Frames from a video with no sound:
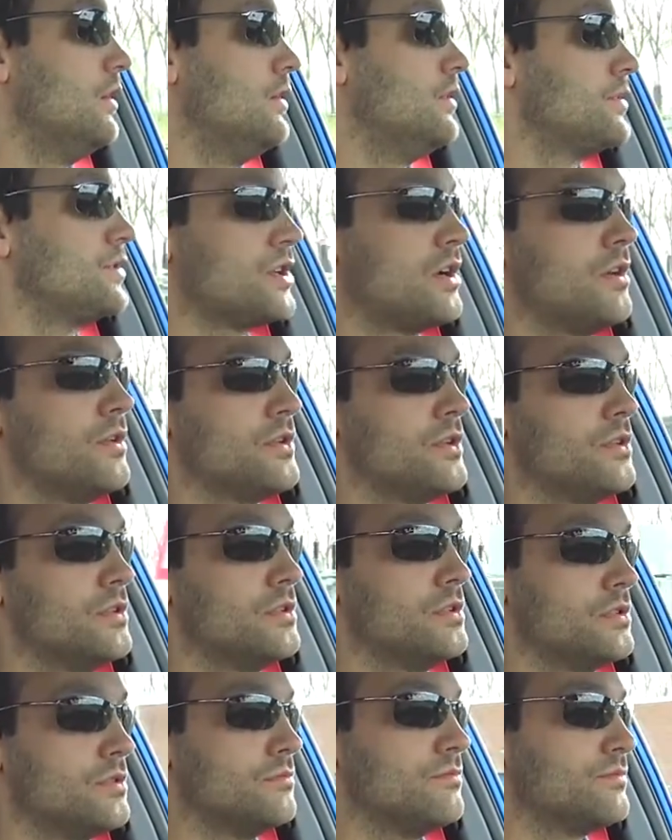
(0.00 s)
So
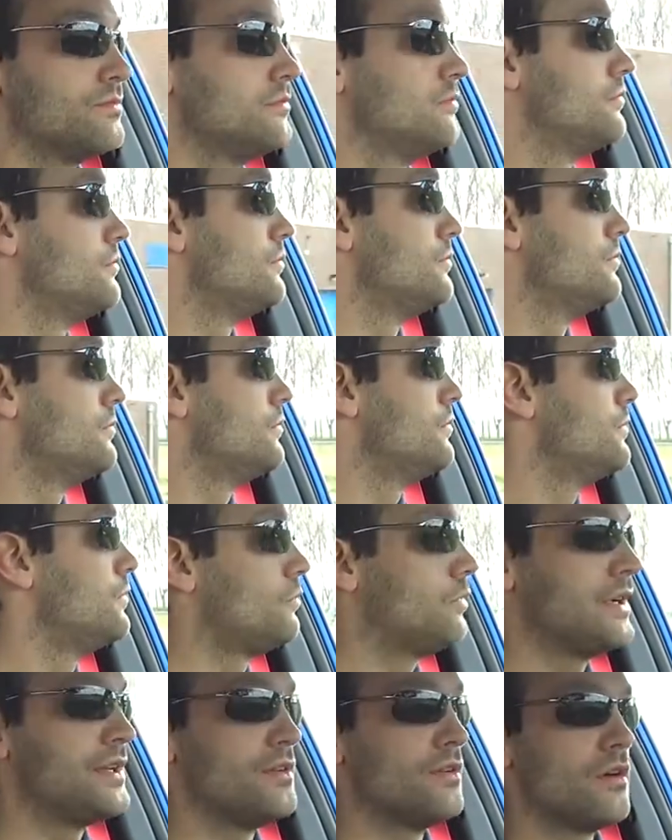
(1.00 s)

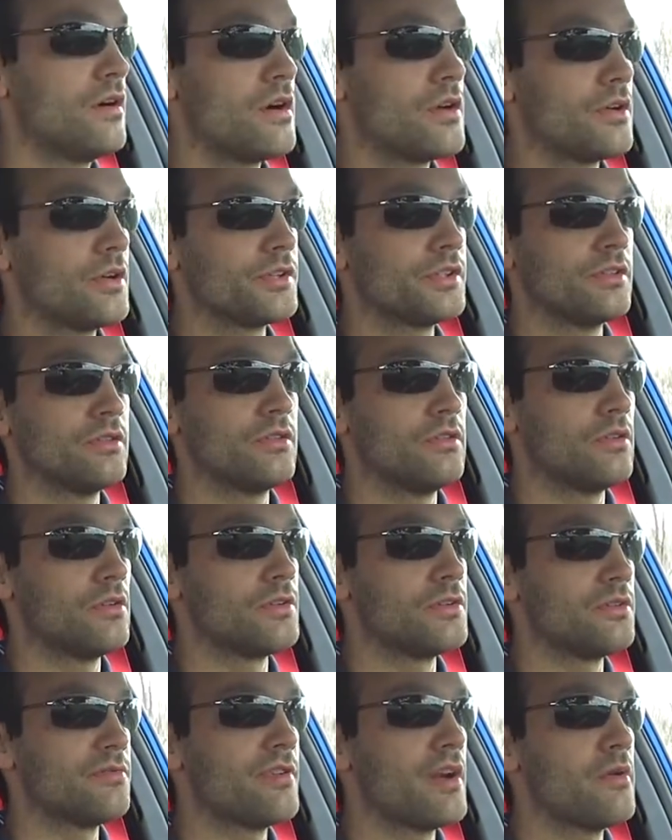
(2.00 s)
when you are on
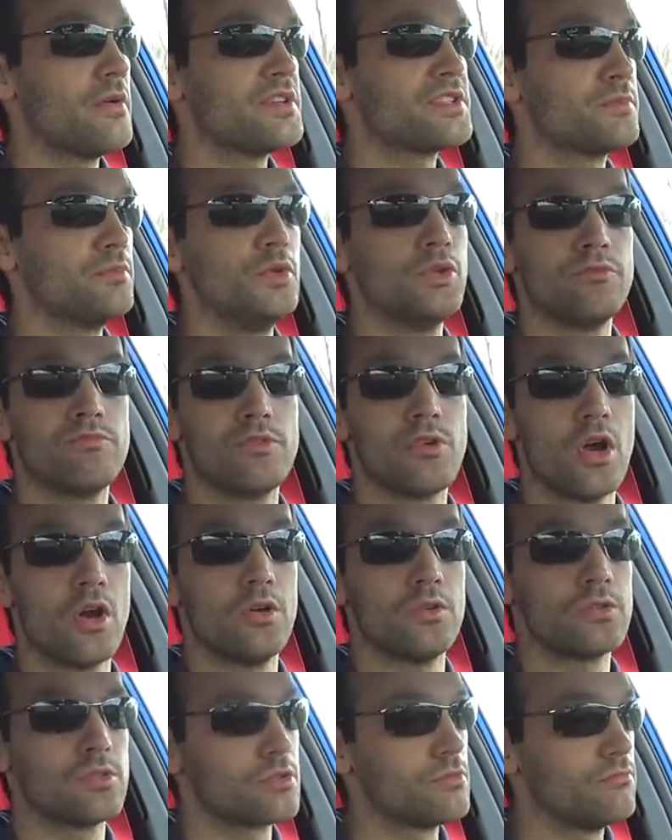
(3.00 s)
a very smooth
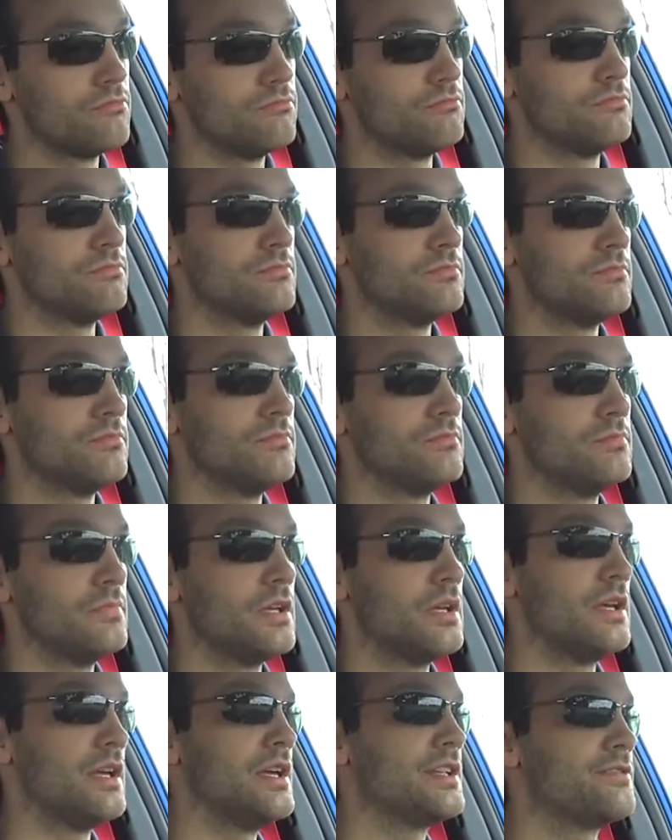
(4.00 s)
road,
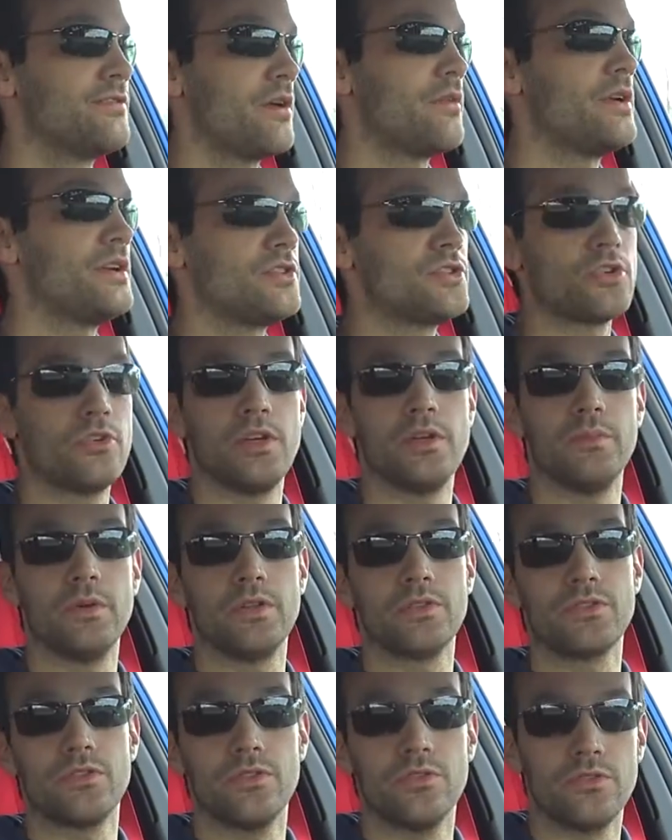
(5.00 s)
it's very enjoyable
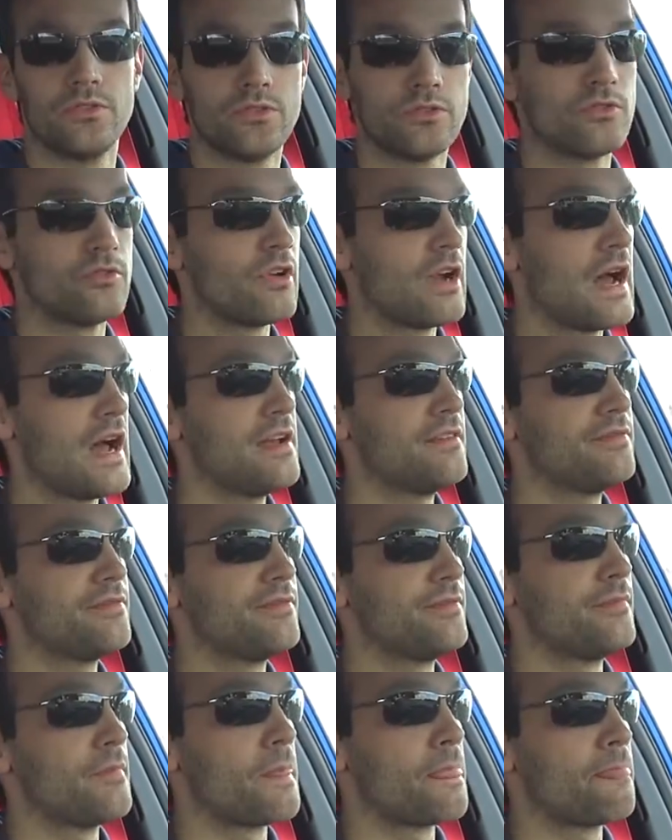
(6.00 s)
to drive.
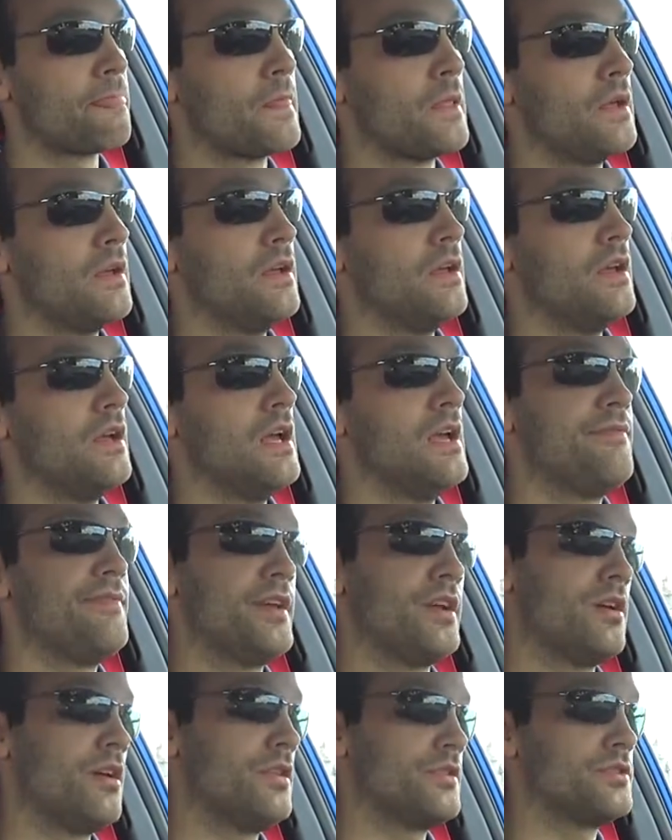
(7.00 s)
If you
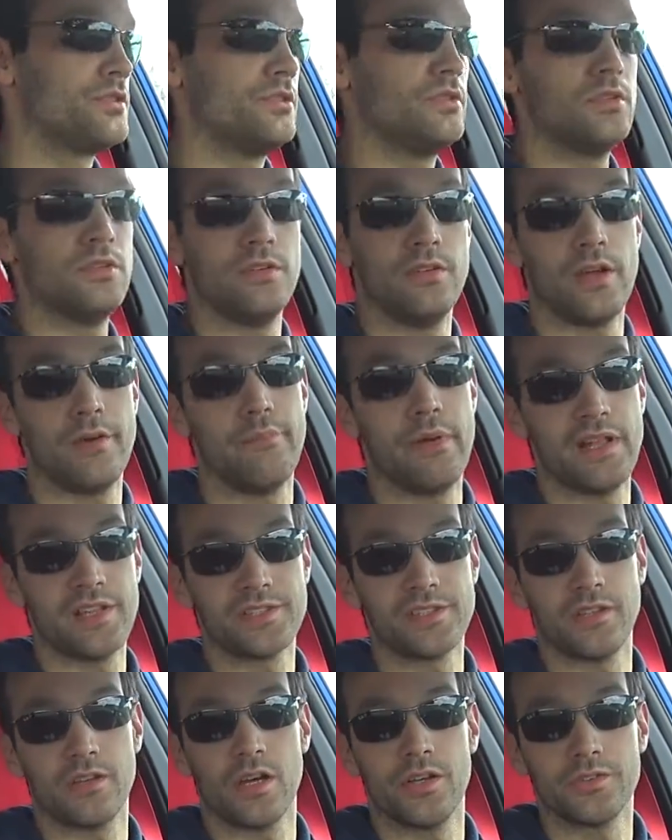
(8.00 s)
go to a
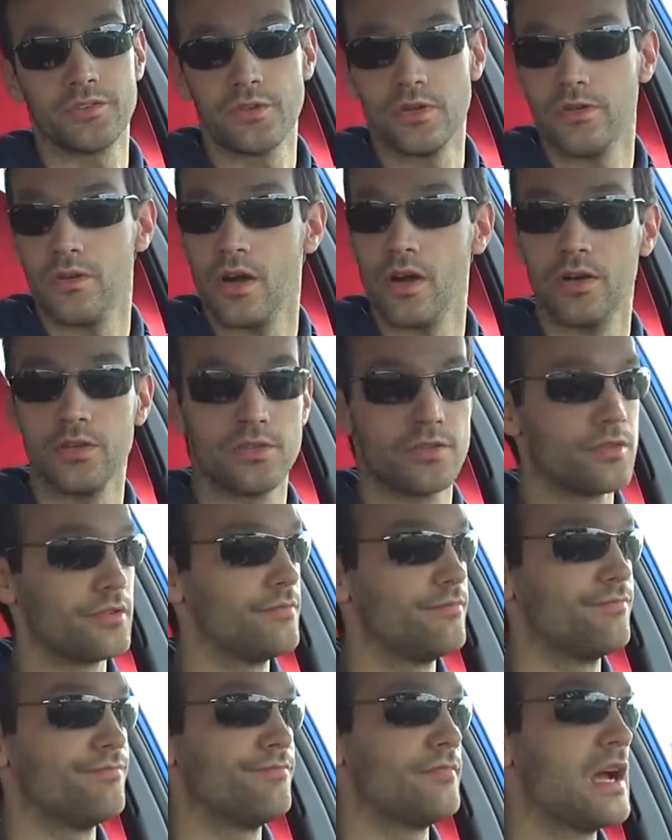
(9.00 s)
Belgian country road,
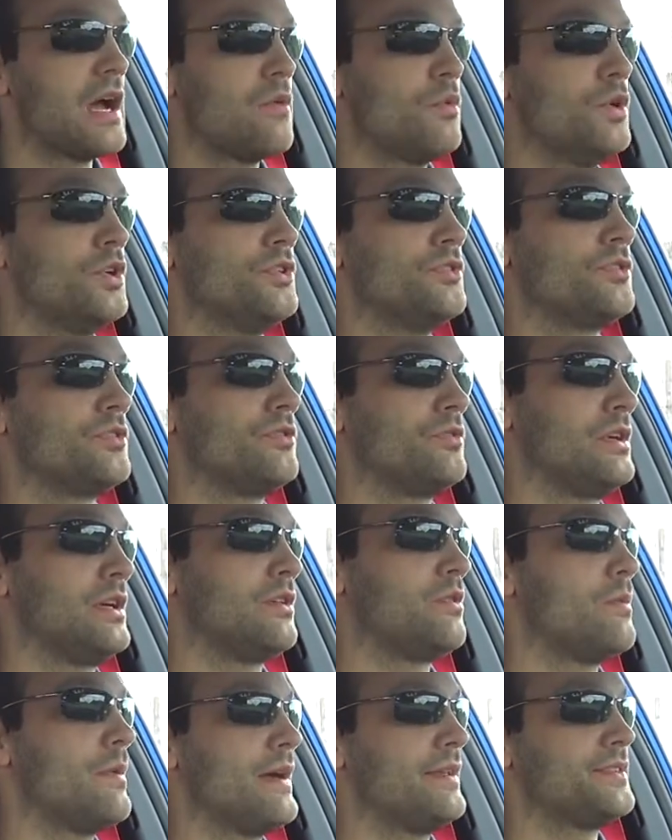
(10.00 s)
I wouldn't
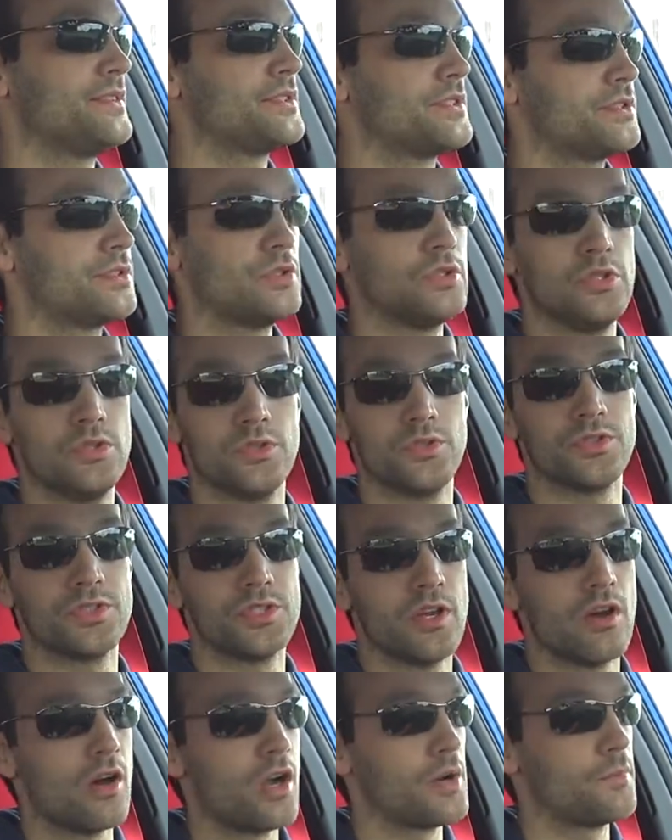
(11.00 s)
recommend to use
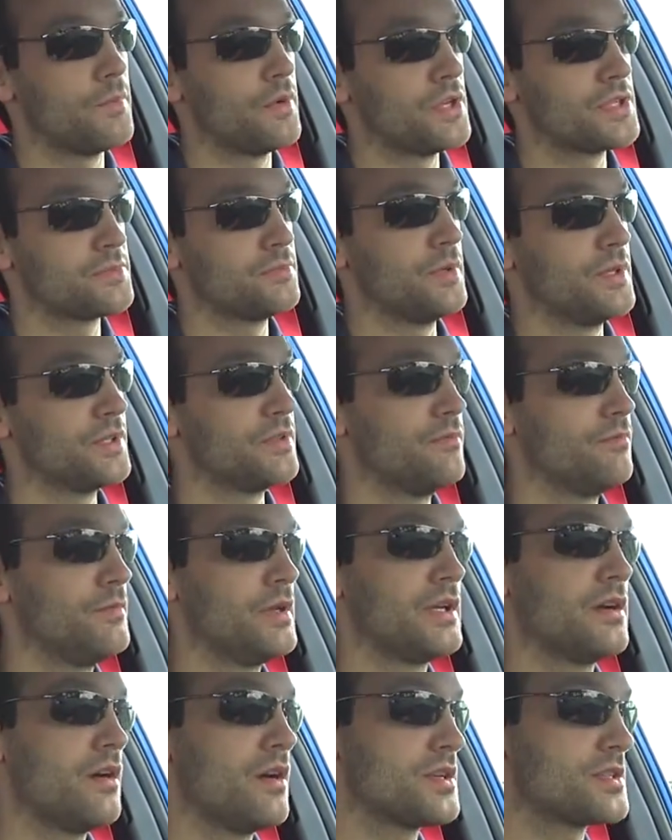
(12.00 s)
the R+ button,
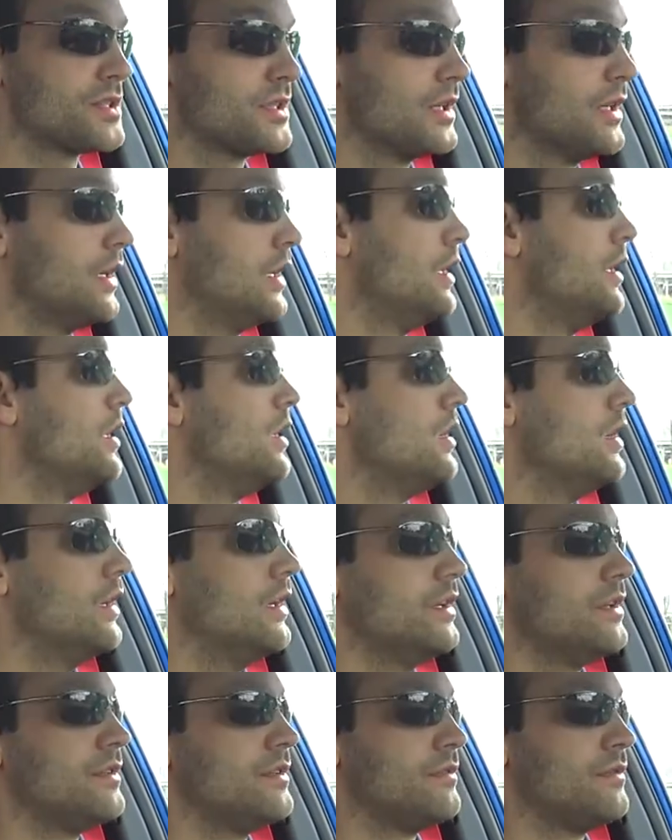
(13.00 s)
because
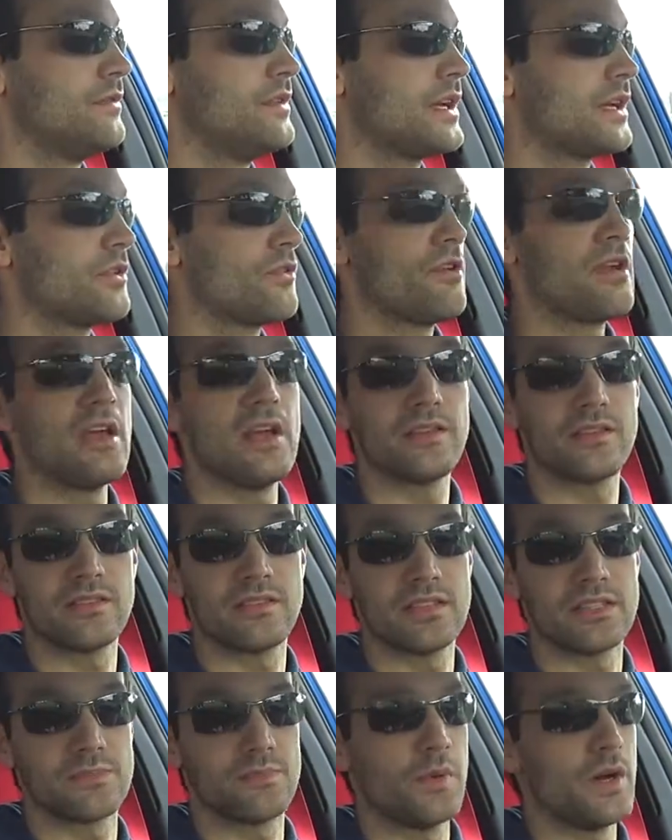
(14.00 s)
they created
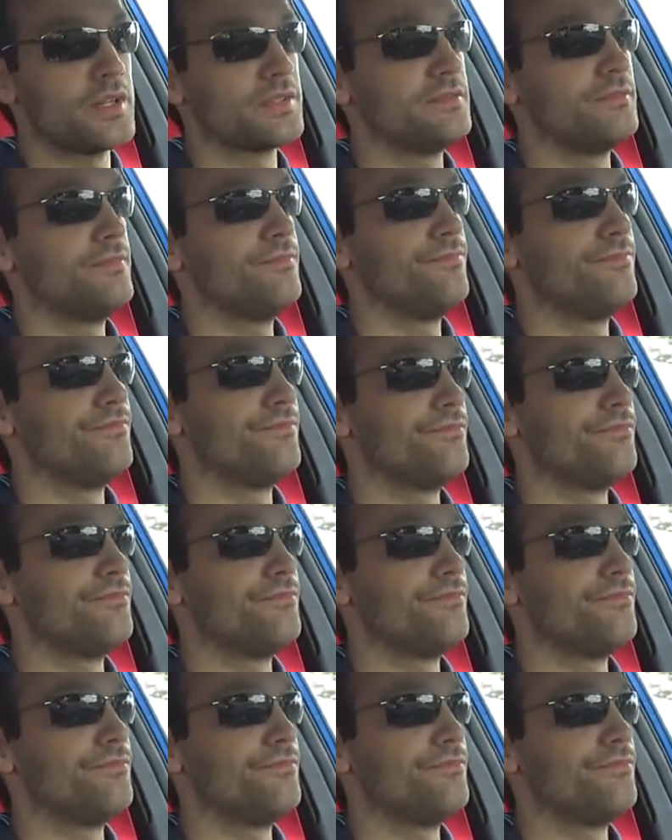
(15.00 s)
this button